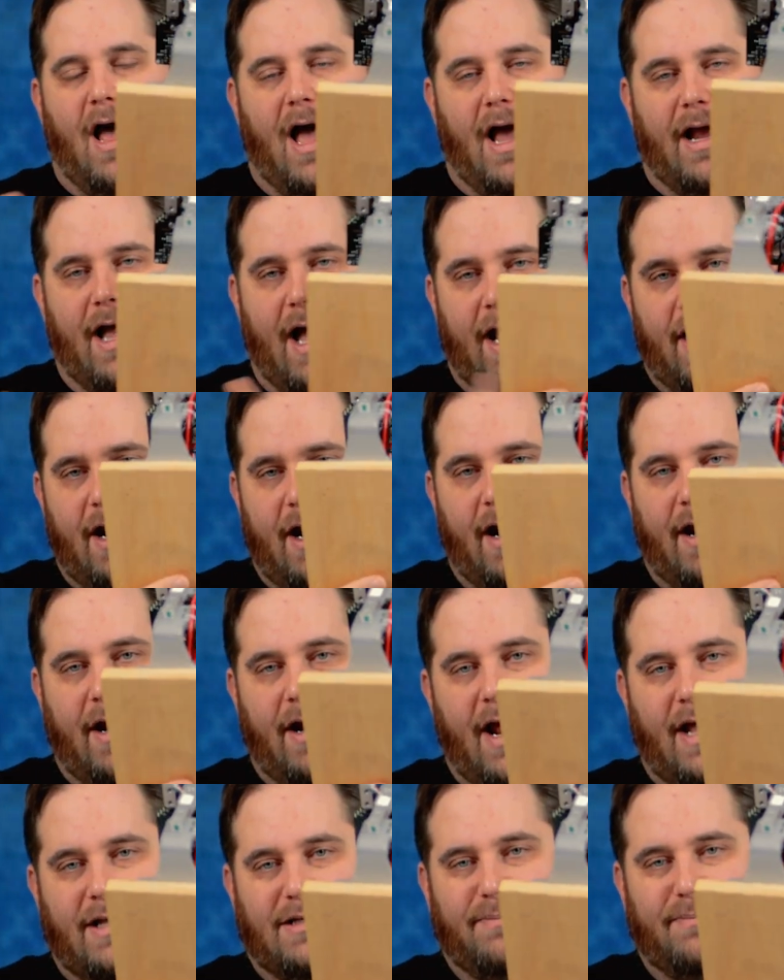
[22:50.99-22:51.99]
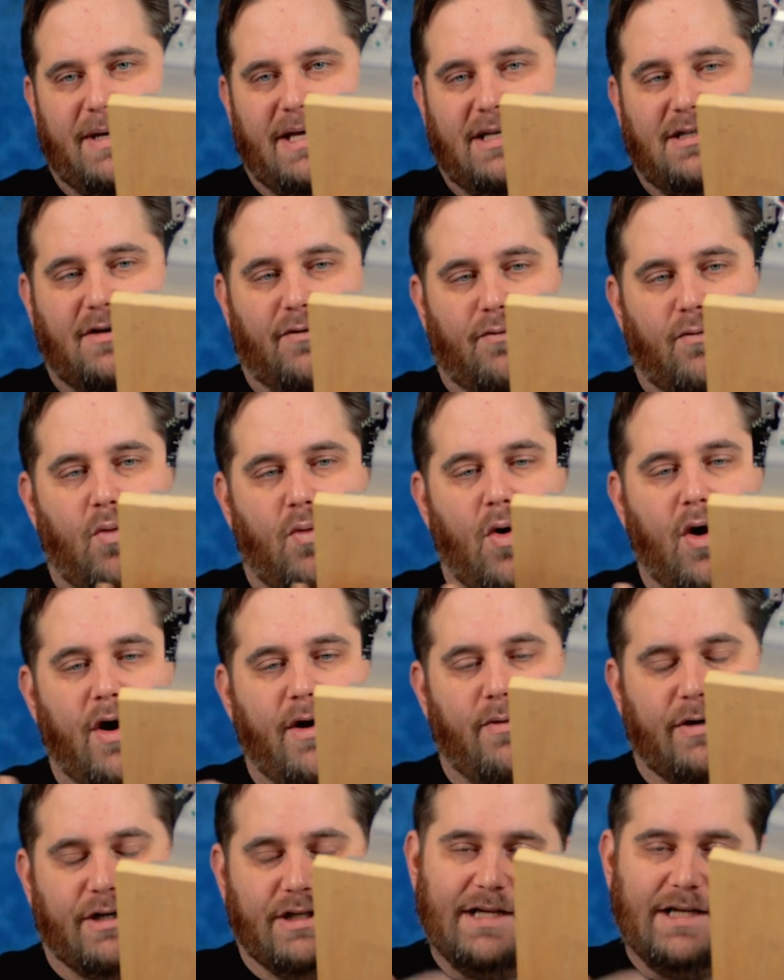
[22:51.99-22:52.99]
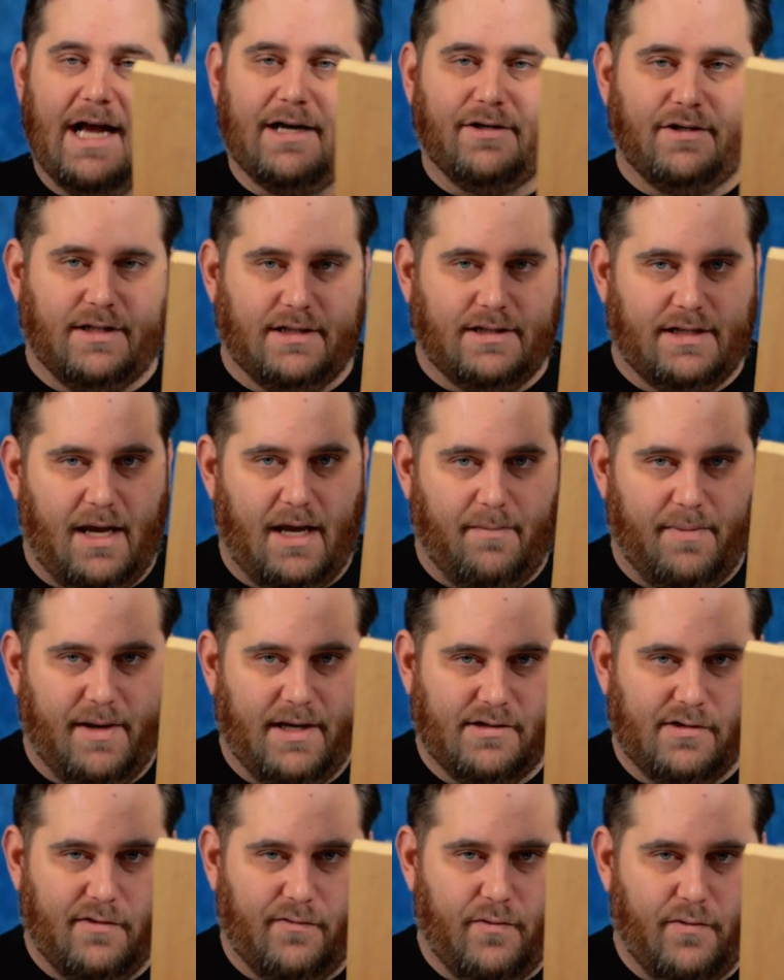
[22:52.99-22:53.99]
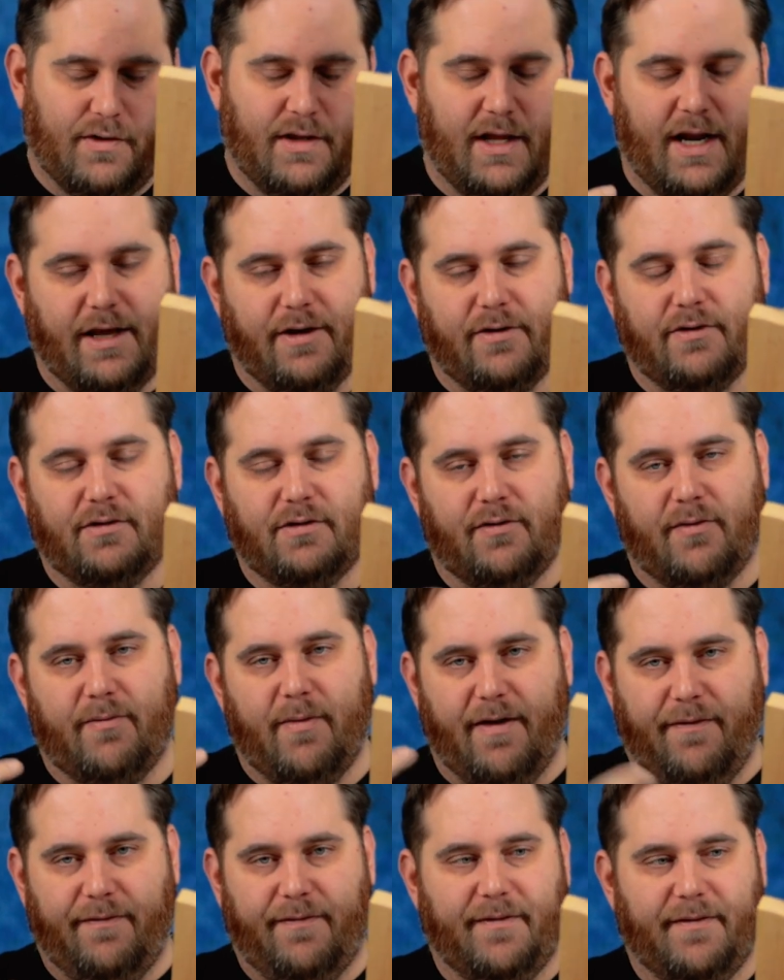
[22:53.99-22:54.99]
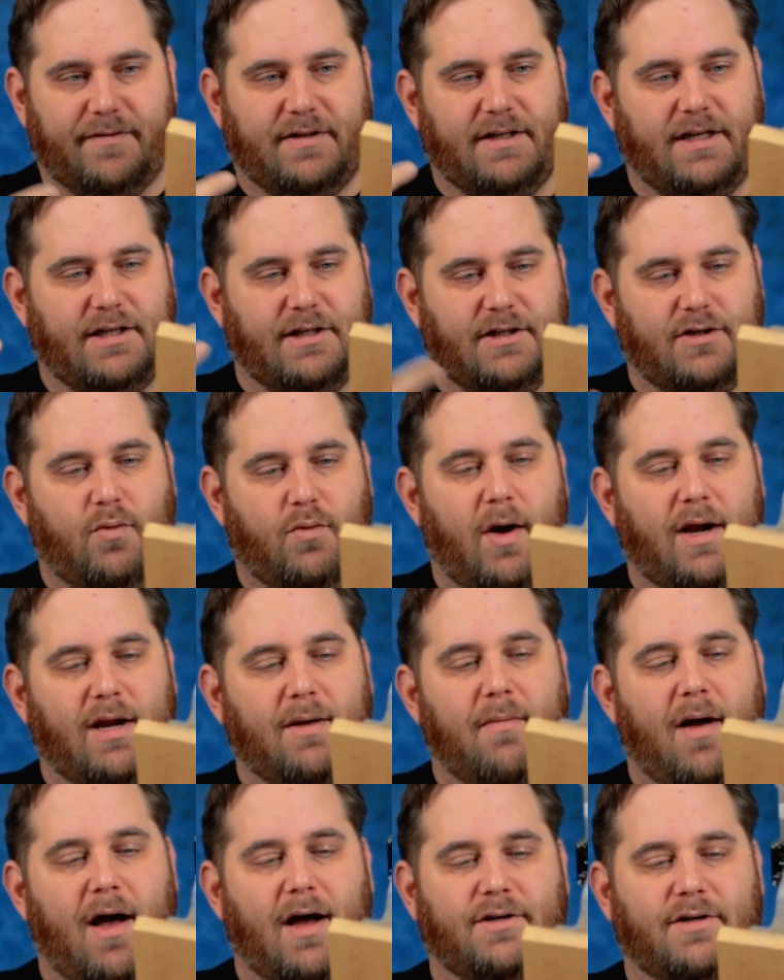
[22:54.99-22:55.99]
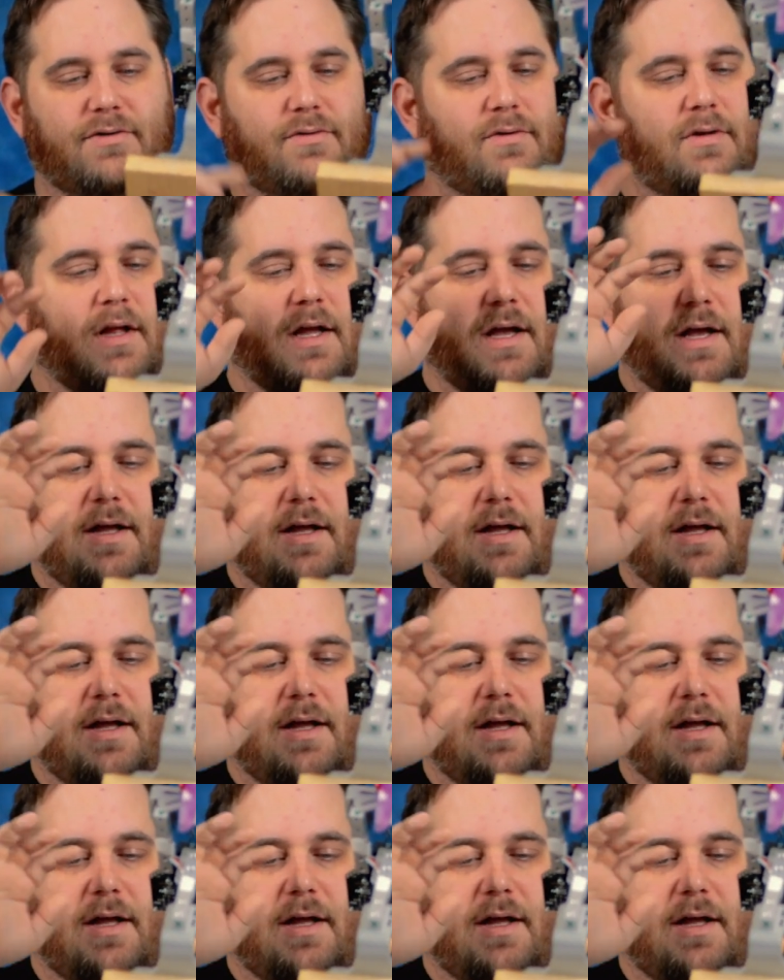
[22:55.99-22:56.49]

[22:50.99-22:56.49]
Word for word: I got it on a nice piece of wood, which is actually the same piece of wood that I used for my 1520 module.